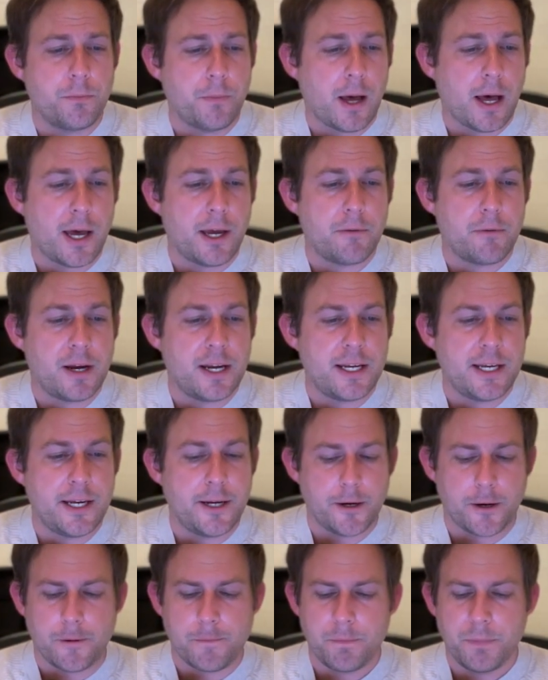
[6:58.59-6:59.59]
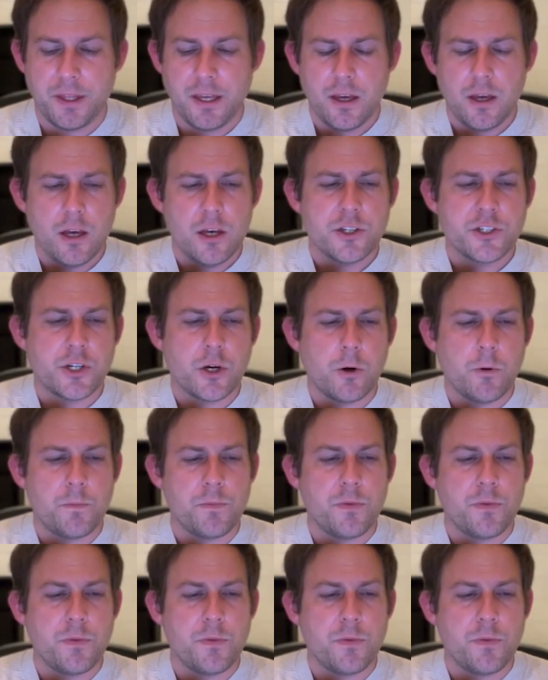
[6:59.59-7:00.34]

by right here. So